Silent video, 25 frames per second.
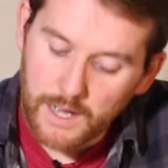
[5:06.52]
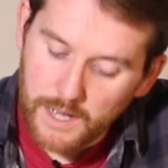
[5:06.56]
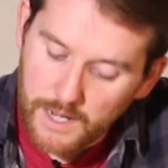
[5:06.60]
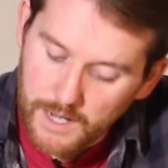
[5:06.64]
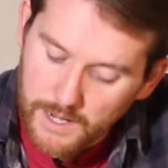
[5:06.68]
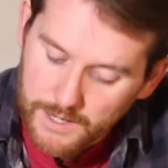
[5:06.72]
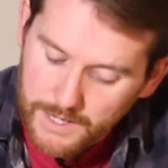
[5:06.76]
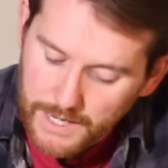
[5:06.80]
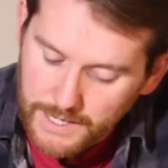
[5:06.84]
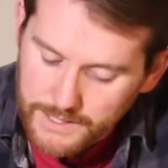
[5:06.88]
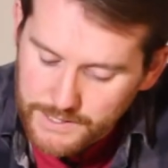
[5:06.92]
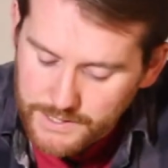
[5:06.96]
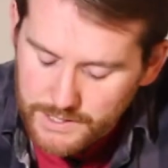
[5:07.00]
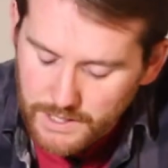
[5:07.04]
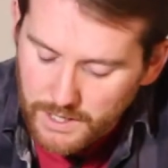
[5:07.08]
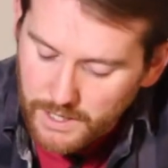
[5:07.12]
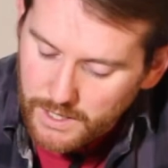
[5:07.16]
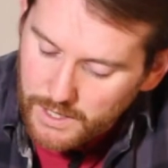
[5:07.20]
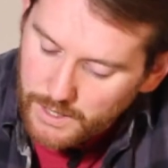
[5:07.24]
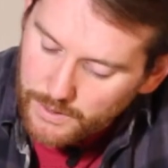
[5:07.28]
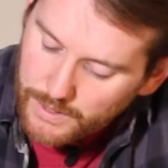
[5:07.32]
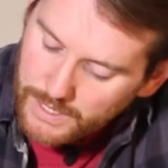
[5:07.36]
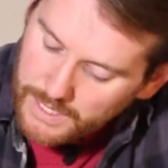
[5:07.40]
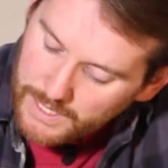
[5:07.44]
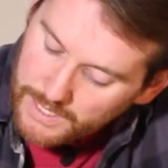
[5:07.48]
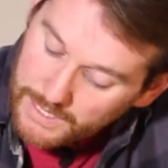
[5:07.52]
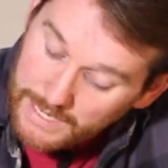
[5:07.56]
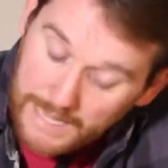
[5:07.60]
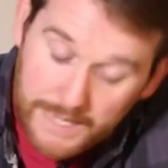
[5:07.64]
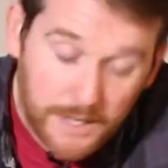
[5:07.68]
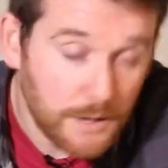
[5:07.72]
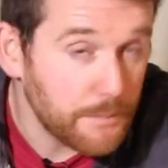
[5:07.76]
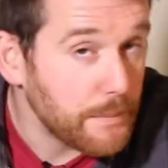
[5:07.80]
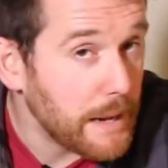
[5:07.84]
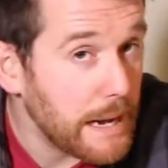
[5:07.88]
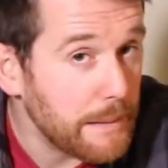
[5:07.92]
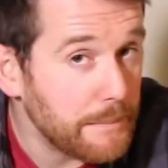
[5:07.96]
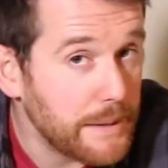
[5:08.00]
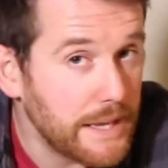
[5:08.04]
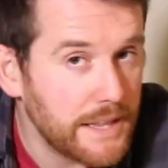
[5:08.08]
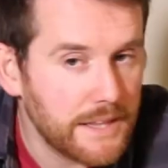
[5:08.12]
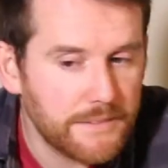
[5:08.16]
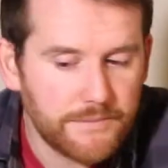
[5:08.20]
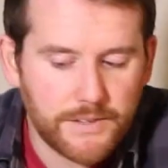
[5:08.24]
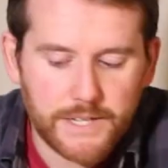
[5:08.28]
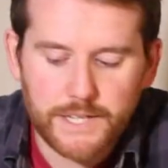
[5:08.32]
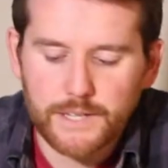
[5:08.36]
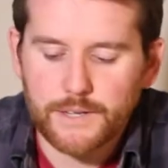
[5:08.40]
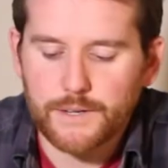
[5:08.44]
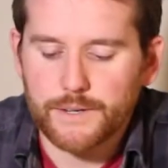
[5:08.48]
Okay, so Lego Batman the
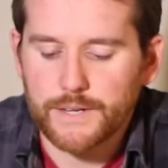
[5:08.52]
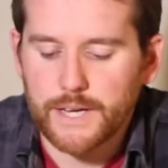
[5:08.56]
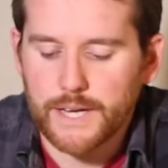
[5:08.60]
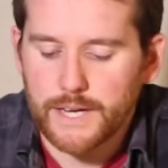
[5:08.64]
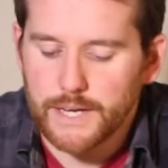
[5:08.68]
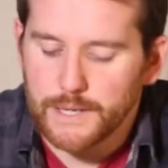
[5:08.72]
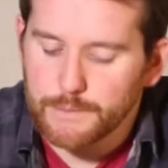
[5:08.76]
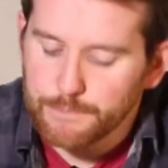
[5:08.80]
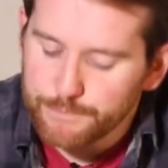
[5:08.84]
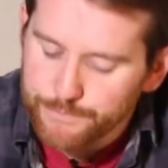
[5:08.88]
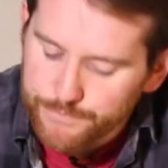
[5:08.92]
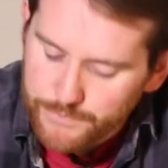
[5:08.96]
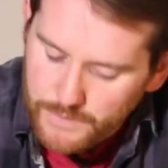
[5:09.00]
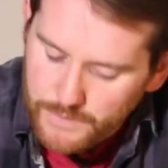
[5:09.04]
video game.